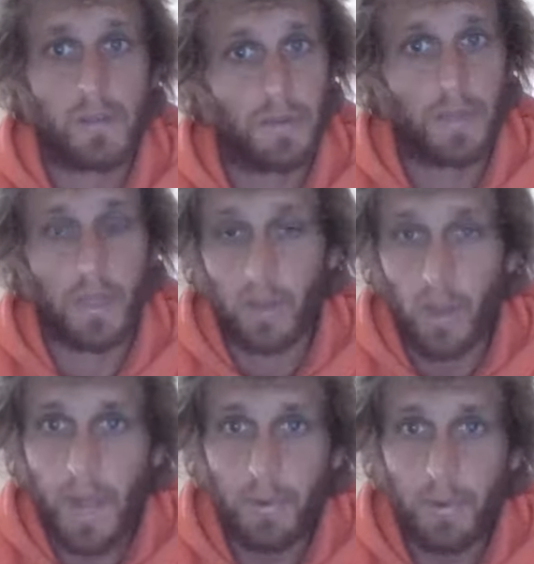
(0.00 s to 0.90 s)
the
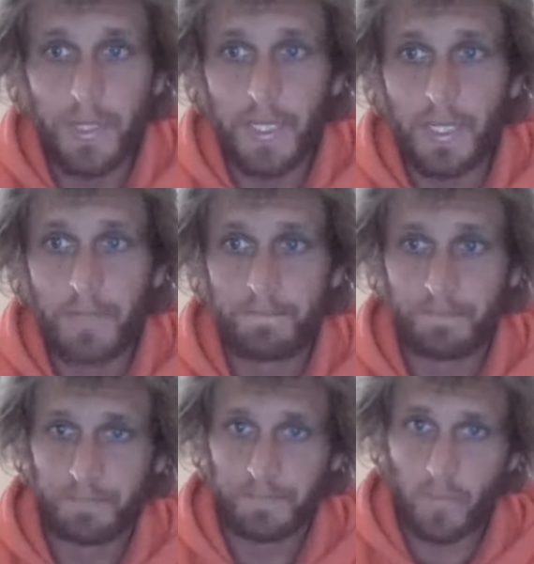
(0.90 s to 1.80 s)
light body
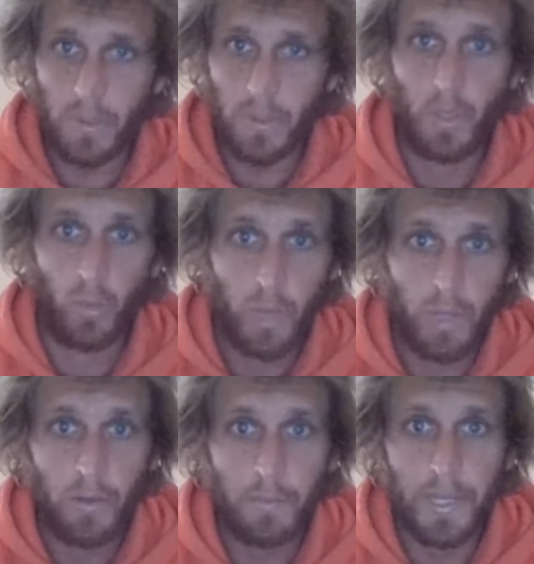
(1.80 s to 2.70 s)
you
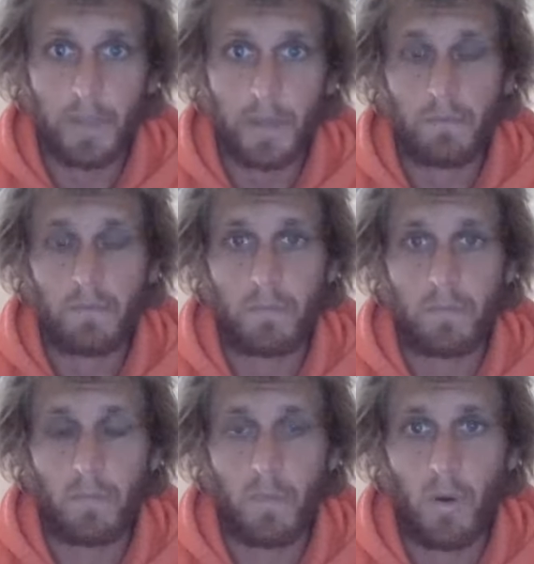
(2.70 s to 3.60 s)
will be
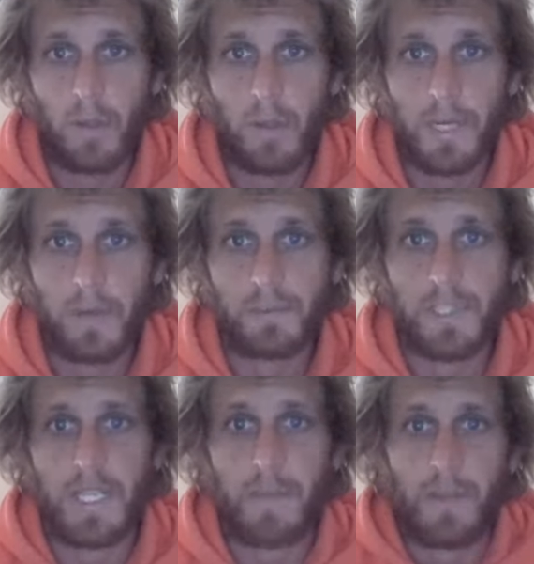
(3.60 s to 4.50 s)
more open and
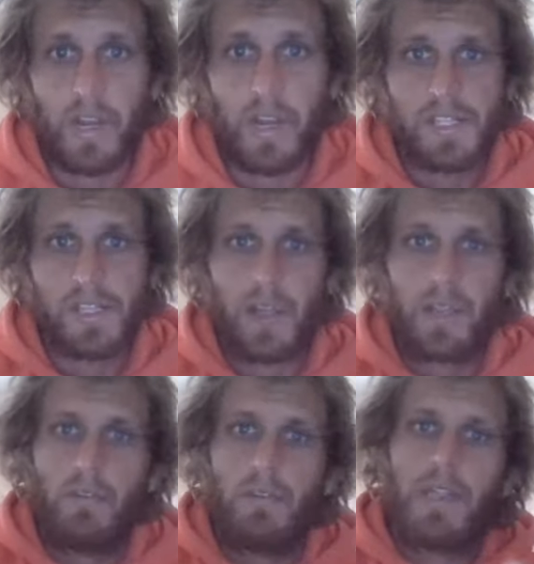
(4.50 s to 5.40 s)
receptive, and it's
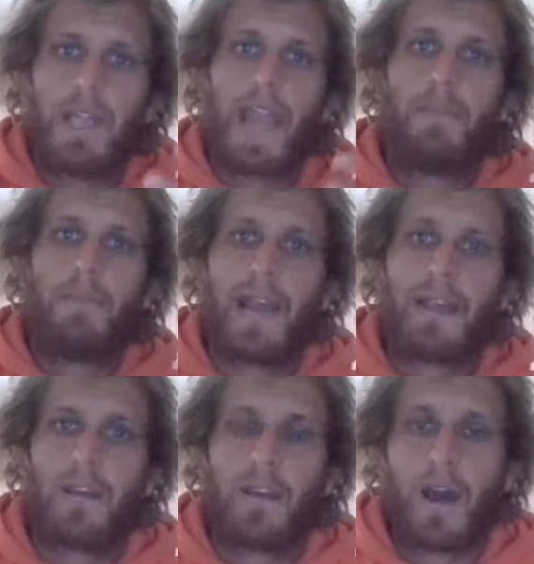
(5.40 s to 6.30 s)
like you lay
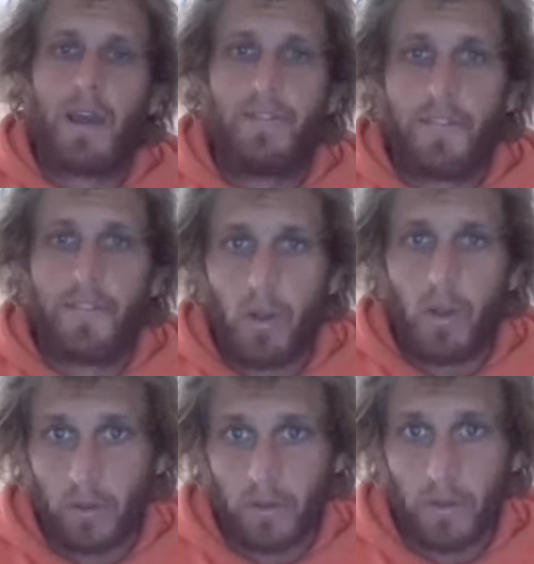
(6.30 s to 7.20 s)
back and
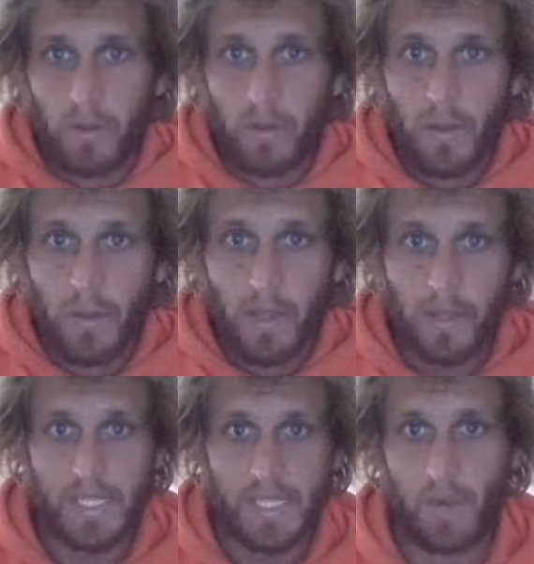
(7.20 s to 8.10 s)
unfold.
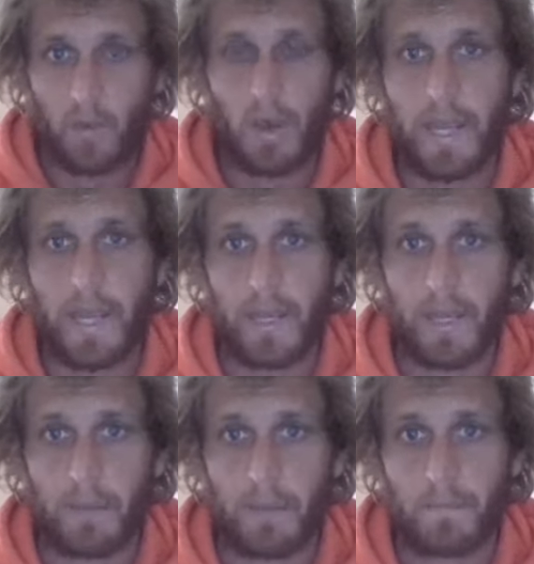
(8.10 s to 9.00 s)
That's how I
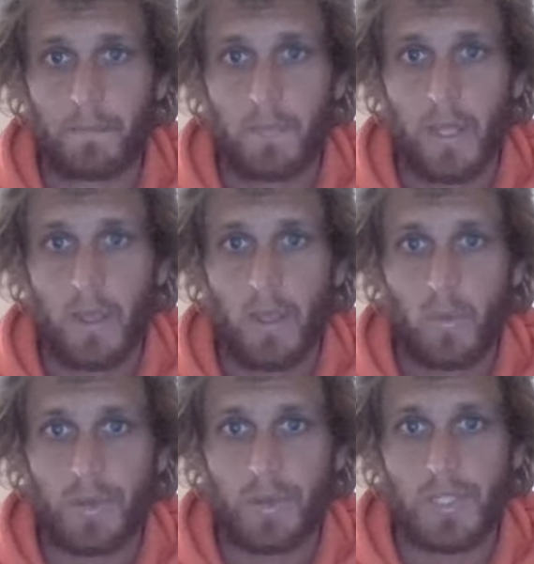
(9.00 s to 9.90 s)
um,
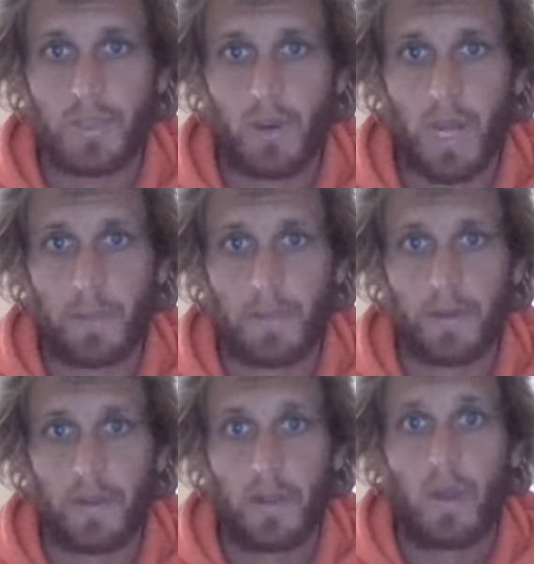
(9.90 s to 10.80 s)
would describe
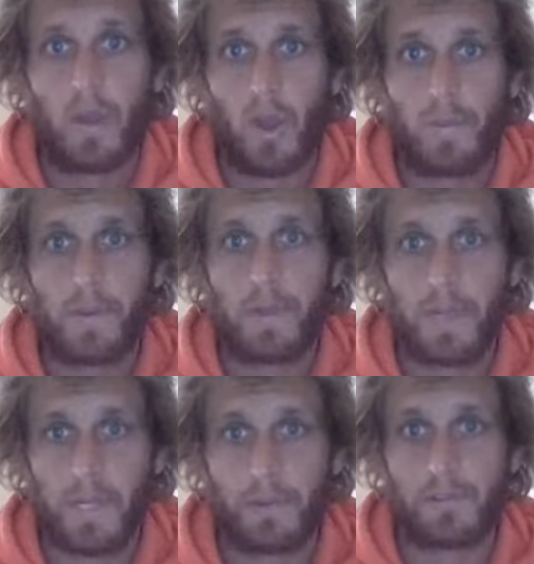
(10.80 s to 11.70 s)
it. Open,
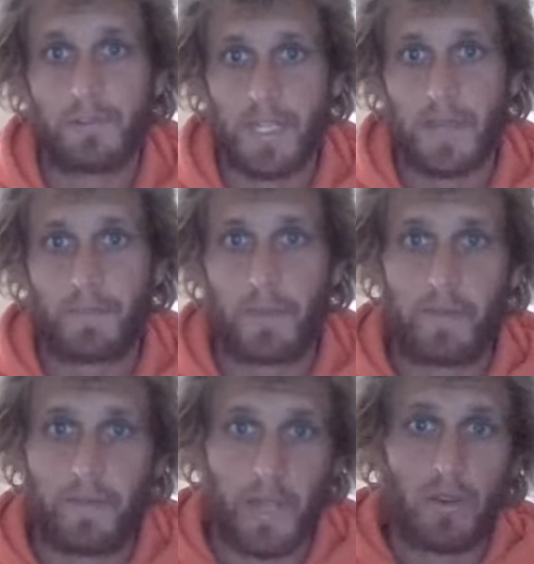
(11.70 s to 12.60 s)
clear, and
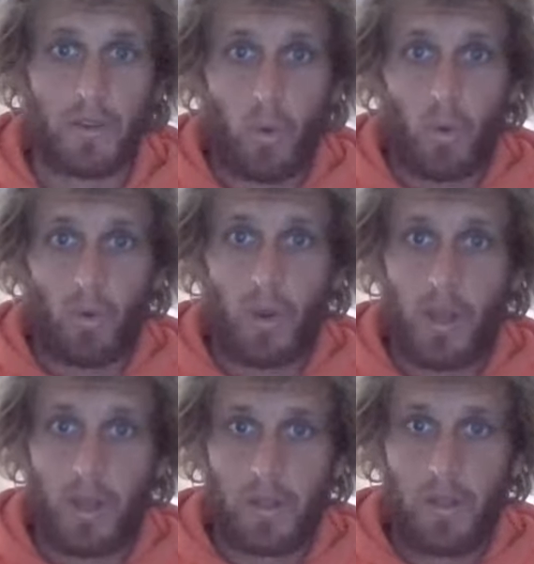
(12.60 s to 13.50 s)
receptive, and your
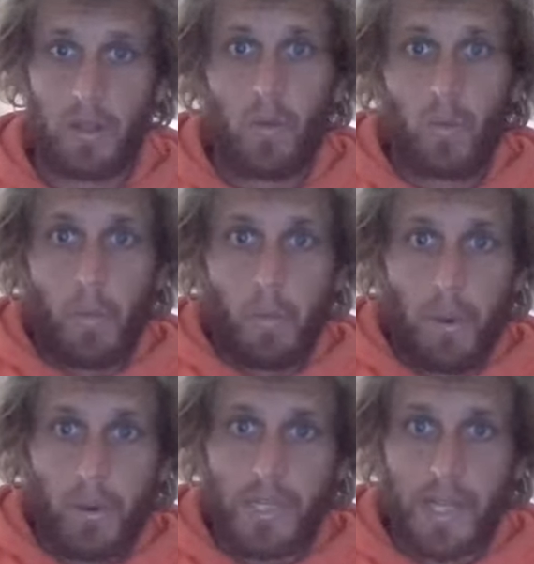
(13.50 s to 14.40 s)
aura will
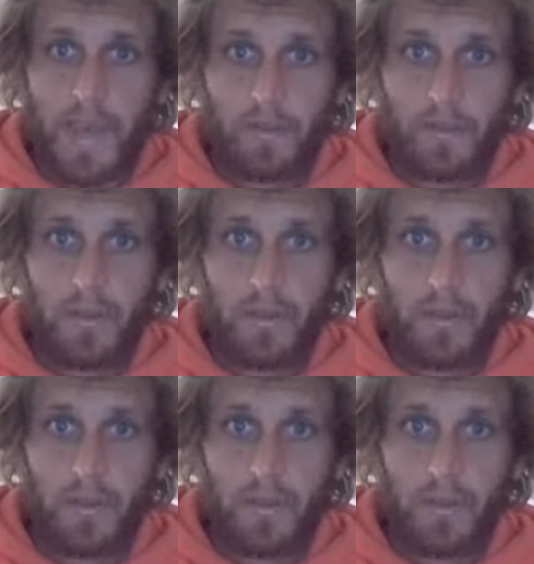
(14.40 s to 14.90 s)
push out,